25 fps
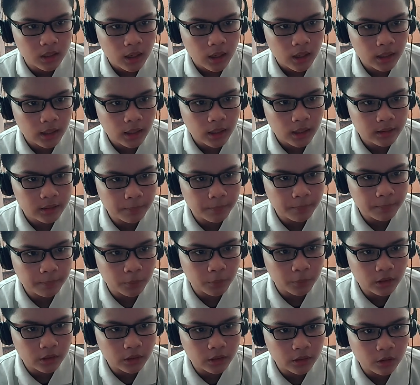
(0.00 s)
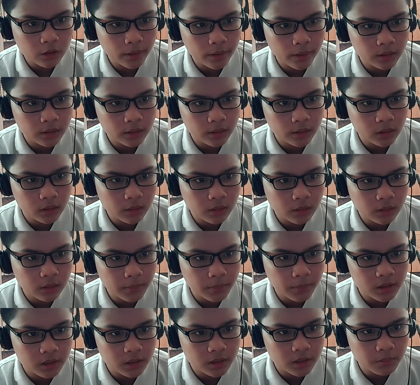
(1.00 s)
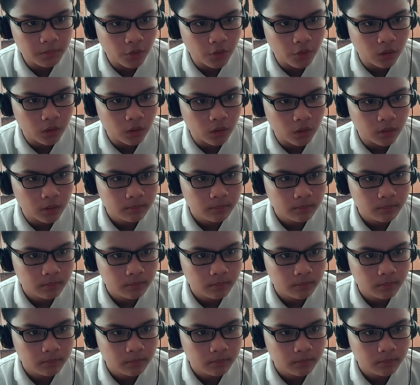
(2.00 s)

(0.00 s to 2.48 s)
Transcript: unlike potato and other mentioned before.